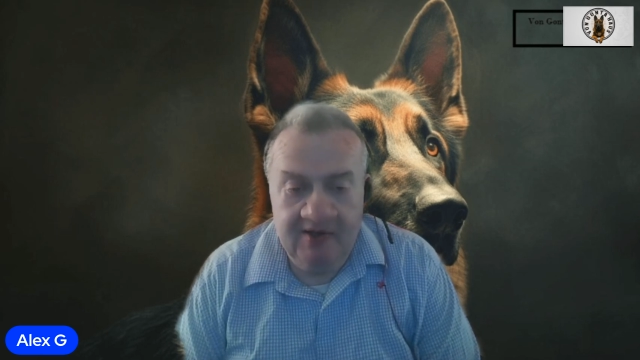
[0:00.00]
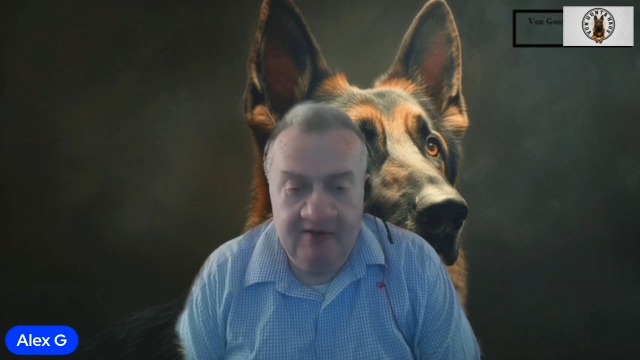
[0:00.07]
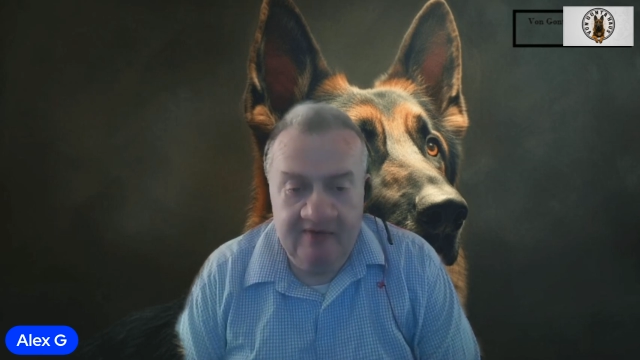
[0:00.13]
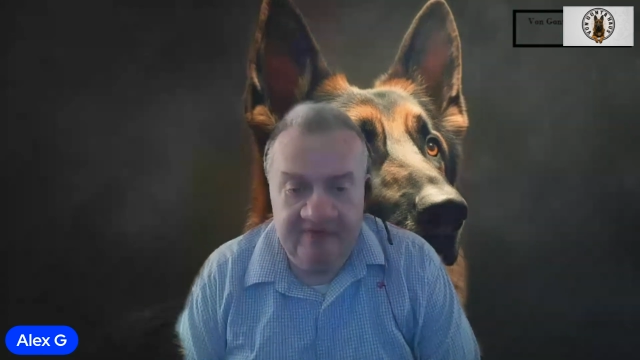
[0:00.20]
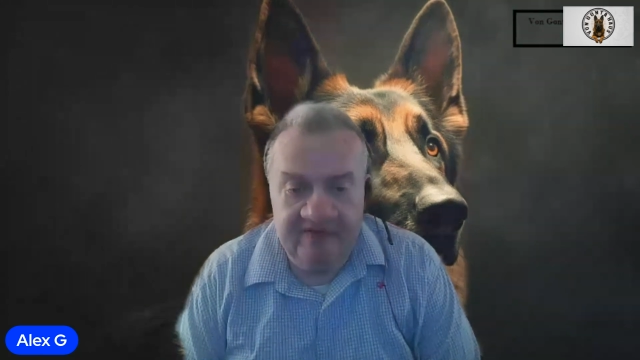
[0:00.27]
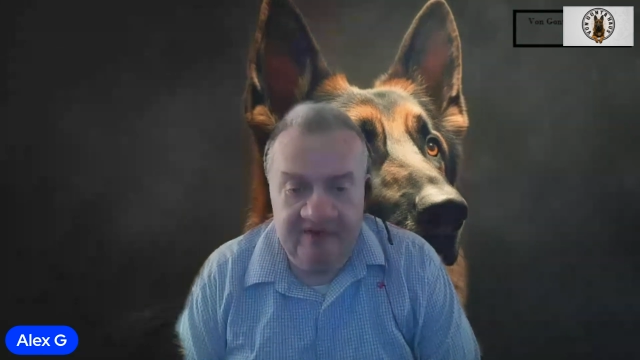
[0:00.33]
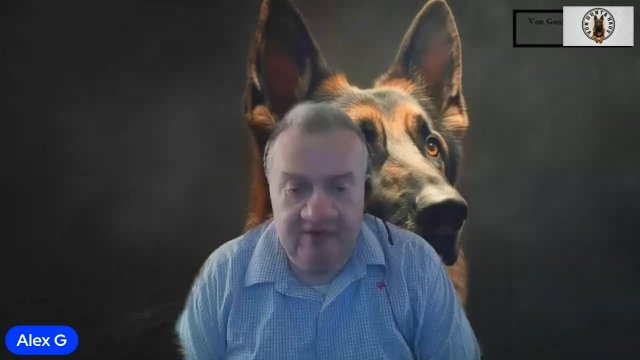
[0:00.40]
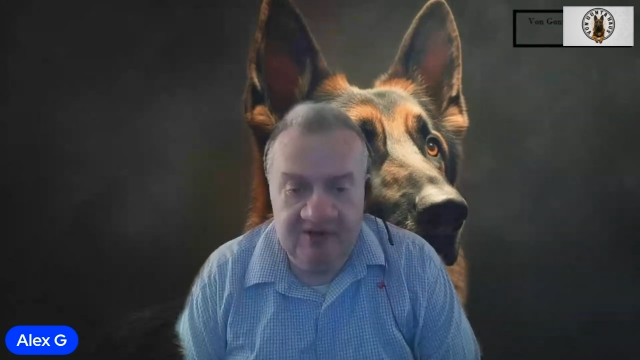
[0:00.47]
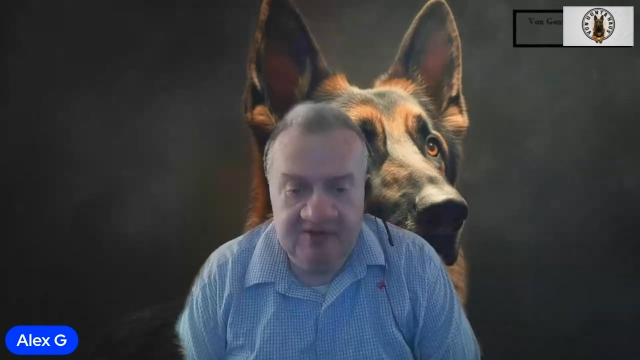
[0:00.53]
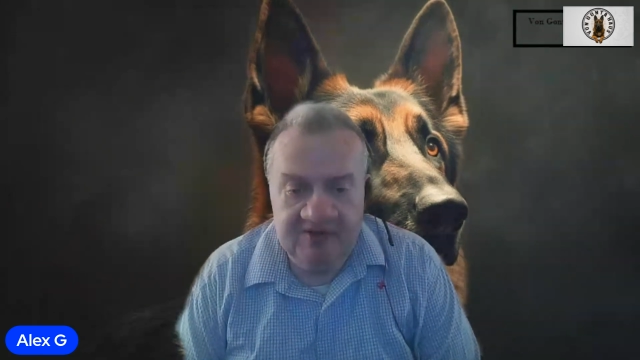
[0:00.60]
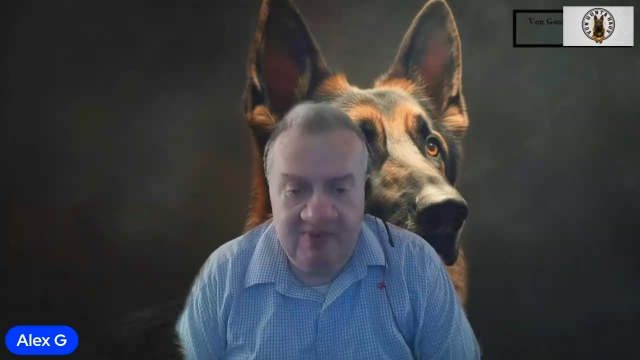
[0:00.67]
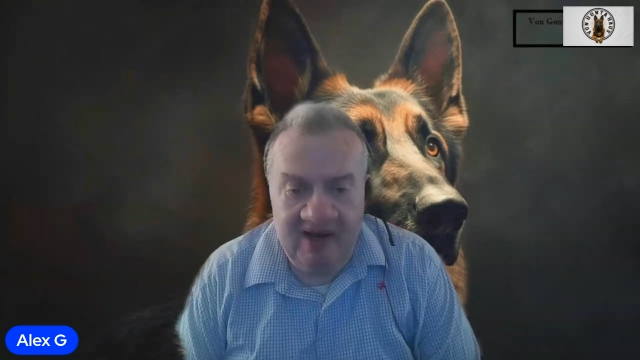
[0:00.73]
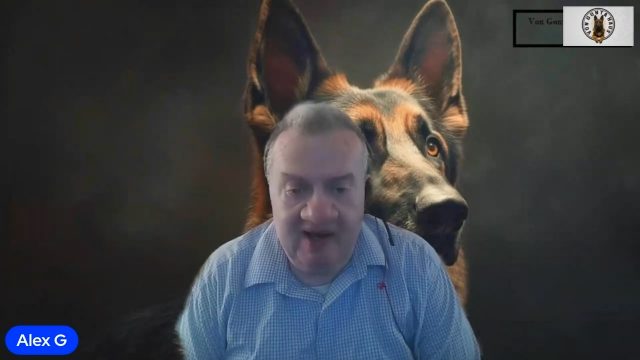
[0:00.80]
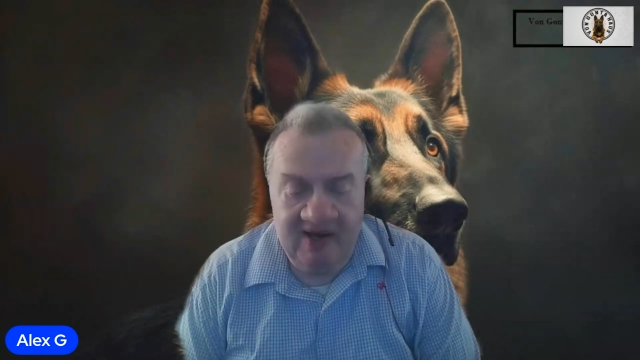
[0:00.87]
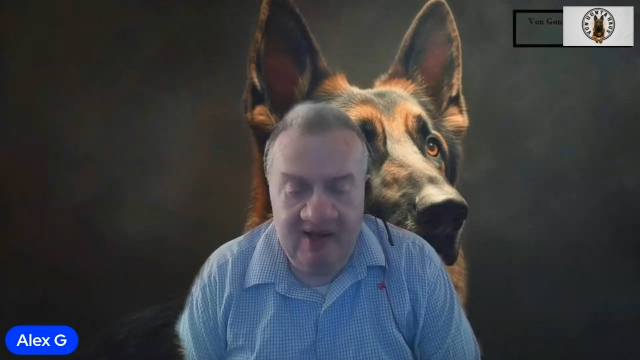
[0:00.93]
The female is
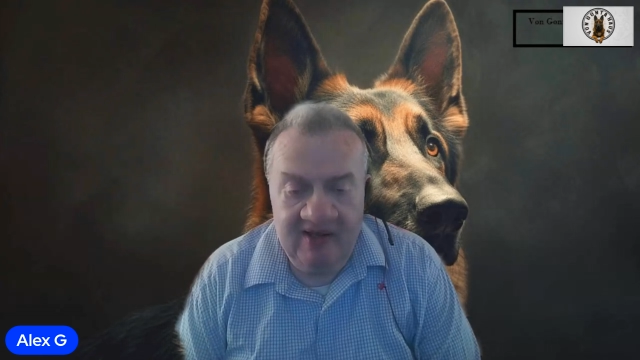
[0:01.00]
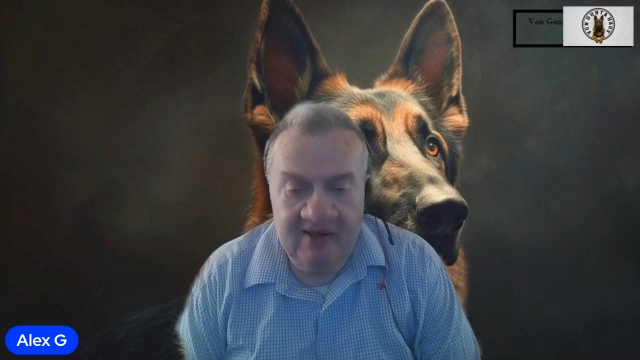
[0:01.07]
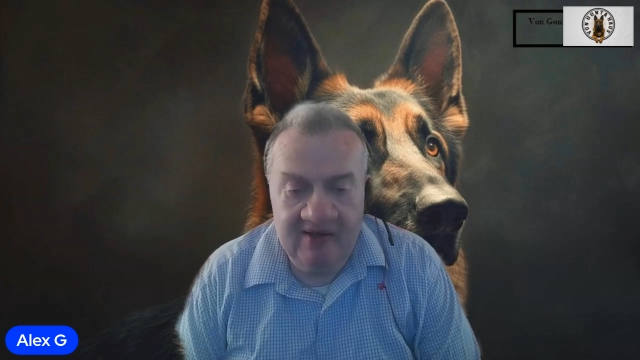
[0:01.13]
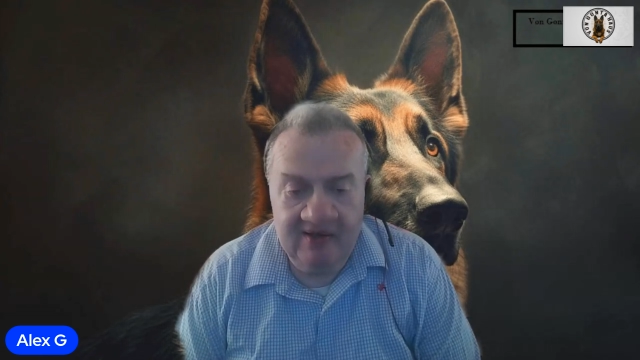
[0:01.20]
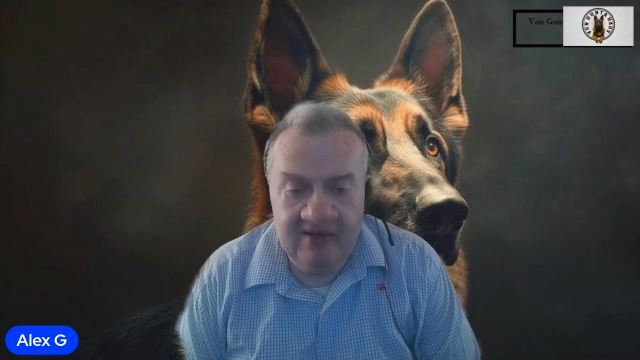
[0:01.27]
biting.